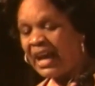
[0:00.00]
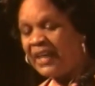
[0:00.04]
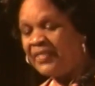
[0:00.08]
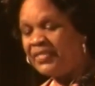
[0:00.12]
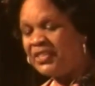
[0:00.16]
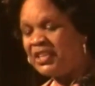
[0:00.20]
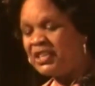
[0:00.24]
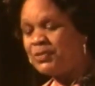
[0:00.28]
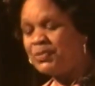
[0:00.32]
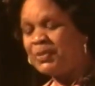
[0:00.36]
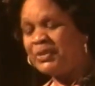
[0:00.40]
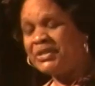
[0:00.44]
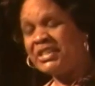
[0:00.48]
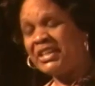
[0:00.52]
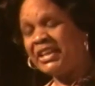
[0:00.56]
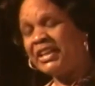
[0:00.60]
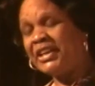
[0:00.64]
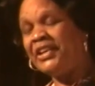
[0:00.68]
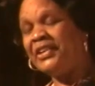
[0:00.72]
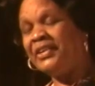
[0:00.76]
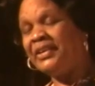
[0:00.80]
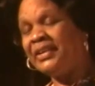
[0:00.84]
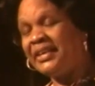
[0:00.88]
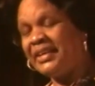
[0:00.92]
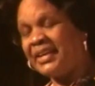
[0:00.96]
On this
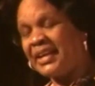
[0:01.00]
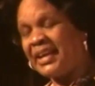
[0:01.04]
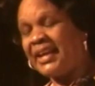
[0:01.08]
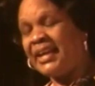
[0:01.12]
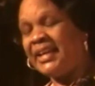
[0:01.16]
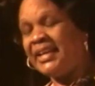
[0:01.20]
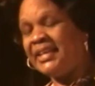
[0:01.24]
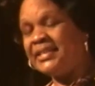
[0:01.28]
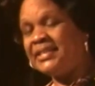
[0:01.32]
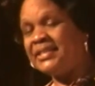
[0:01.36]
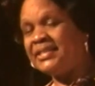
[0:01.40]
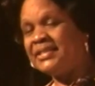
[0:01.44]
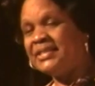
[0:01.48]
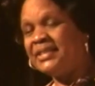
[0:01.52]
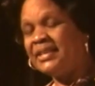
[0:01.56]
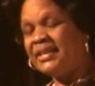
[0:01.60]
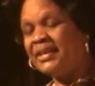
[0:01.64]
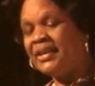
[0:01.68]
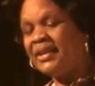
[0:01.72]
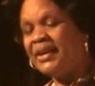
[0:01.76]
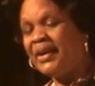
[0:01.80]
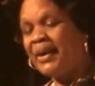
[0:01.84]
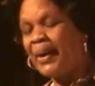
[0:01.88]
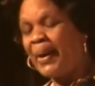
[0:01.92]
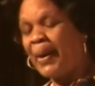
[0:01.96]
particular night,
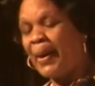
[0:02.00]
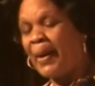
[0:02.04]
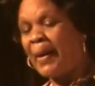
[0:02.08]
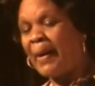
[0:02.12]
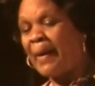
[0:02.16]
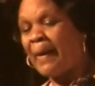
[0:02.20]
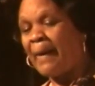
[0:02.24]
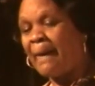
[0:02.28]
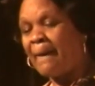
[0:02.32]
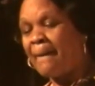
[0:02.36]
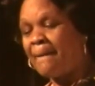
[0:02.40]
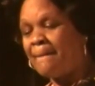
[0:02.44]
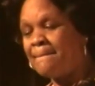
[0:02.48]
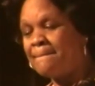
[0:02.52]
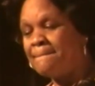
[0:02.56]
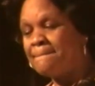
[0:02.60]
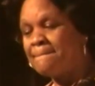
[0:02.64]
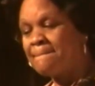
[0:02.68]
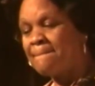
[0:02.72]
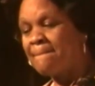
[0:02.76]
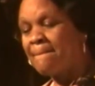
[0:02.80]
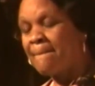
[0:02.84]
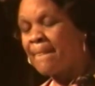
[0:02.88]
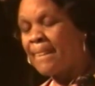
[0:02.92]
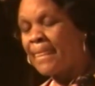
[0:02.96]

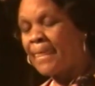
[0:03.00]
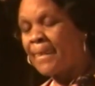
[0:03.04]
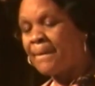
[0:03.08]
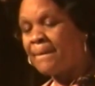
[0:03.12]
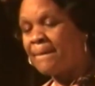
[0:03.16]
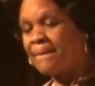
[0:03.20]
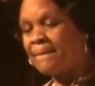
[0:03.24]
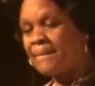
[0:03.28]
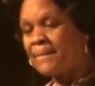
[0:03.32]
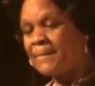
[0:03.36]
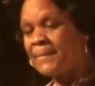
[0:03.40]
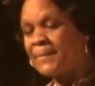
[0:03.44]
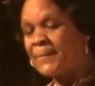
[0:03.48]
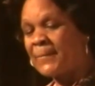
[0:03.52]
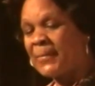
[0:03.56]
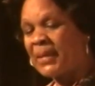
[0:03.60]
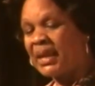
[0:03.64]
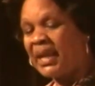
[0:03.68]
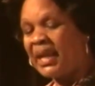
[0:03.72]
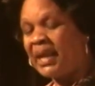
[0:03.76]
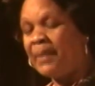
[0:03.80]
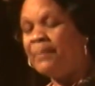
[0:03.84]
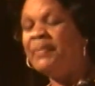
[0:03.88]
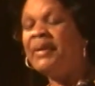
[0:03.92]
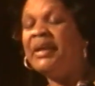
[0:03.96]

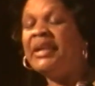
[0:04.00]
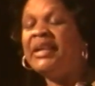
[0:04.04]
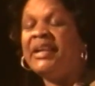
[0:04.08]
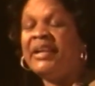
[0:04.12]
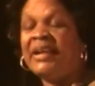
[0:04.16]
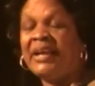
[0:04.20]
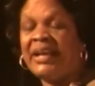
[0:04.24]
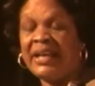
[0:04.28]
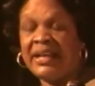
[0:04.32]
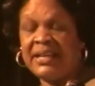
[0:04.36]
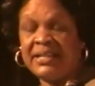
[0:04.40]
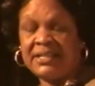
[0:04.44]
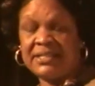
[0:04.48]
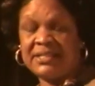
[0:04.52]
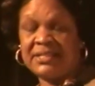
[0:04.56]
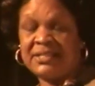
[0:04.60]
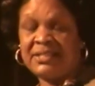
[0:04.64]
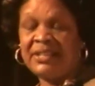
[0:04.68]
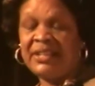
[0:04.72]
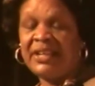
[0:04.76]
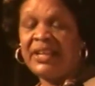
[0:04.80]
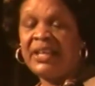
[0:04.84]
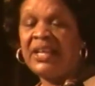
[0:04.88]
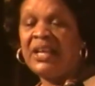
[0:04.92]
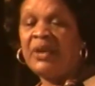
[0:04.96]
and many nights,
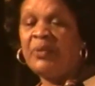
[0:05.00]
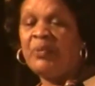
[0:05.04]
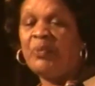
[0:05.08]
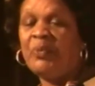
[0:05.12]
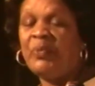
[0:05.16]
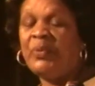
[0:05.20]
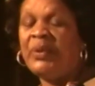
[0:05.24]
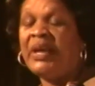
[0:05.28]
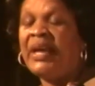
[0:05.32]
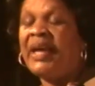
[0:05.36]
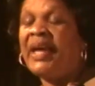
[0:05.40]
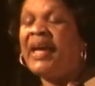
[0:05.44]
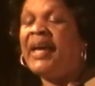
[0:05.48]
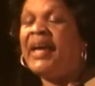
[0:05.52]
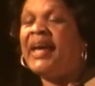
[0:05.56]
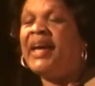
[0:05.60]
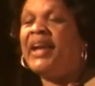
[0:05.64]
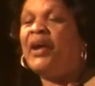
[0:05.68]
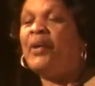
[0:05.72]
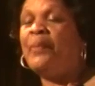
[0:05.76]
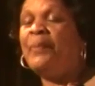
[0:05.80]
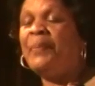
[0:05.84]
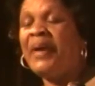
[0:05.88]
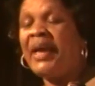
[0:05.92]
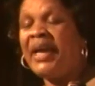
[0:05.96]
we
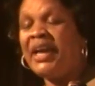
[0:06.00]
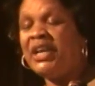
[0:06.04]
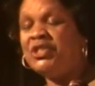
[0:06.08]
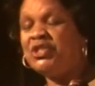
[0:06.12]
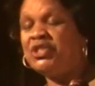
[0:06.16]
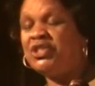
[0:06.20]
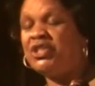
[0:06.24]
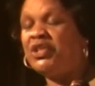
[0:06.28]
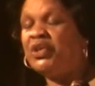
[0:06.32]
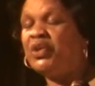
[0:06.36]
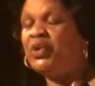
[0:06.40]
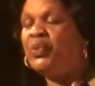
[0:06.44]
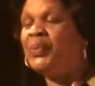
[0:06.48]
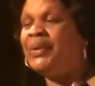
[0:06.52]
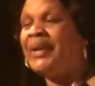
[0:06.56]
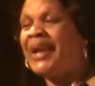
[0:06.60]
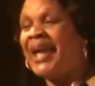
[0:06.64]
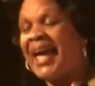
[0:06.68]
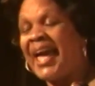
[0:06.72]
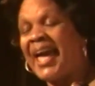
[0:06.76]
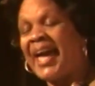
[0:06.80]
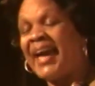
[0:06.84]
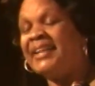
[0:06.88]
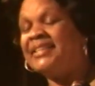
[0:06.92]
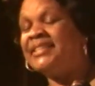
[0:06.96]
had a patient who would
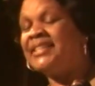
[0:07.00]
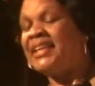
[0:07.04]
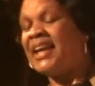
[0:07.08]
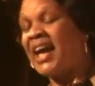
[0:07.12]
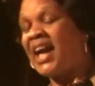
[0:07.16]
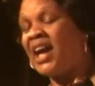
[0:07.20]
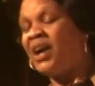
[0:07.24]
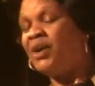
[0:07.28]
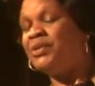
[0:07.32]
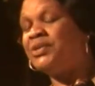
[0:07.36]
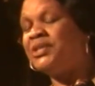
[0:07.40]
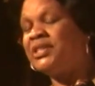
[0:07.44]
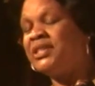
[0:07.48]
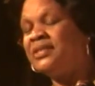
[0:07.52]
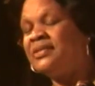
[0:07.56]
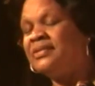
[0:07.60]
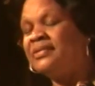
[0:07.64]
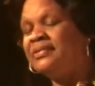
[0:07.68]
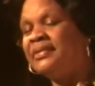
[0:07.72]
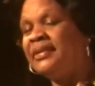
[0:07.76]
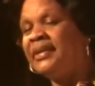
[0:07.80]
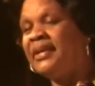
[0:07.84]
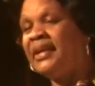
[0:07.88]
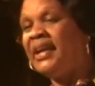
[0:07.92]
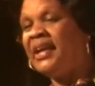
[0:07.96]
act out
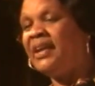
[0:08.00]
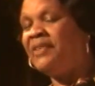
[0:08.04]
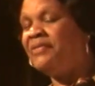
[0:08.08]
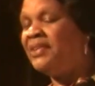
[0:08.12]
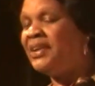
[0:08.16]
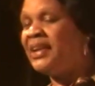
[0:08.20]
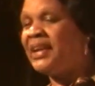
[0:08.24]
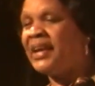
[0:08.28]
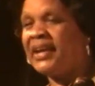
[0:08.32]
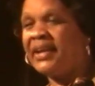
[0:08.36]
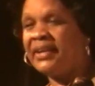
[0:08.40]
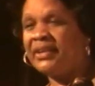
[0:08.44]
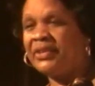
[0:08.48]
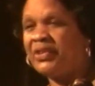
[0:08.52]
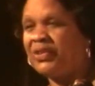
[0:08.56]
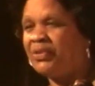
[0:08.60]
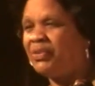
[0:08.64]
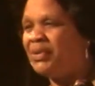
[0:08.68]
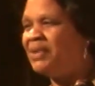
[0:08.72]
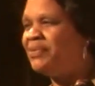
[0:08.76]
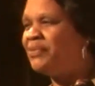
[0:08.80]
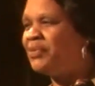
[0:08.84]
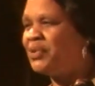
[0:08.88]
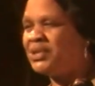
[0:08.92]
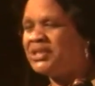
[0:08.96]
every night,
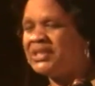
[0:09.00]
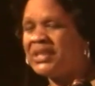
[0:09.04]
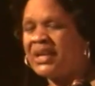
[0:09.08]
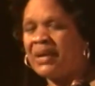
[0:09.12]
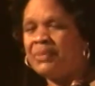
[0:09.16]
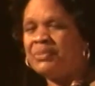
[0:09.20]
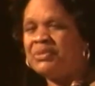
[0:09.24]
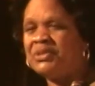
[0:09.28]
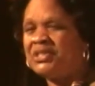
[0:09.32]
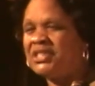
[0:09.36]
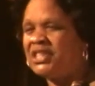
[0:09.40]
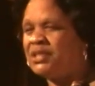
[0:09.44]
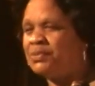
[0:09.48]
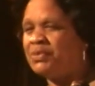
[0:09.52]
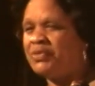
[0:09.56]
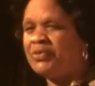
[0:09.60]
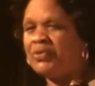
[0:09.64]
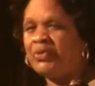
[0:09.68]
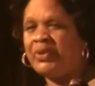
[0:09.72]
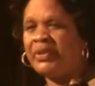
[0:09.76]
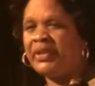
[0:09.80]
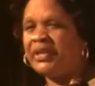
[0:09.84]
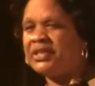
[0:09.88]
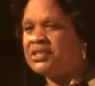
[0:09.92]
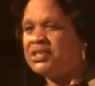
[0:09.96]
3 and 4 times, just
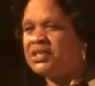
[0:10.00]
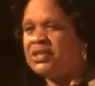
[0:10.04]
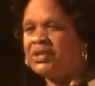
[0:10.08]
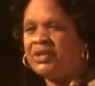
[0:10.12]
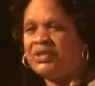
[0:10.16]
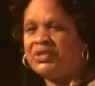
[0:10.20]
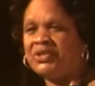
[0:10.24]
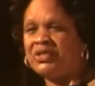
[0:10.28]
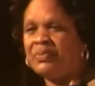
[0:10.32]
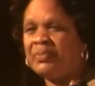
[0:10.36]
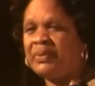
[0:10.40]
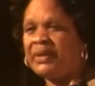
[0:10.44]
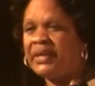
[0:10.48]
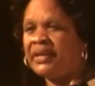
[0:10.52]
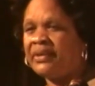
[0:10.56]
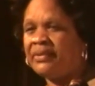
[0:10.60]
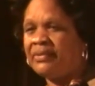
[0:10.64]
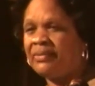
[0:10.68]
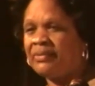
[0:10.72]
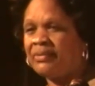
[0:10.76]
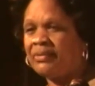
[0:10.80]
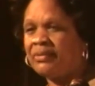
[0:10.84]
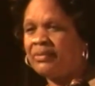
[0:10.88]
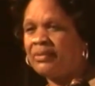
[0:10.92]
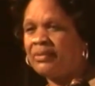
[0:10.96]
before she goes to bed.